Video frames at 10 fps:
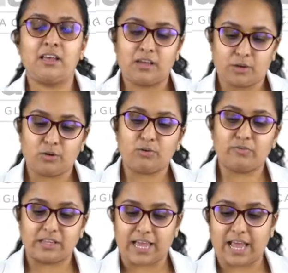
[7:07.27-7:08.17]

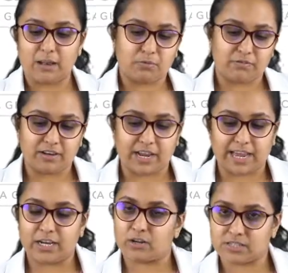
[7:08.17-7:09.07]
with the help of a
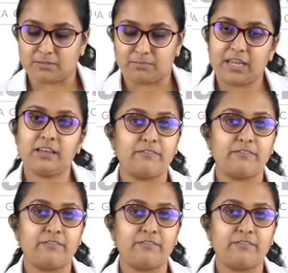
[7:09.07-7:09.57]
line or something,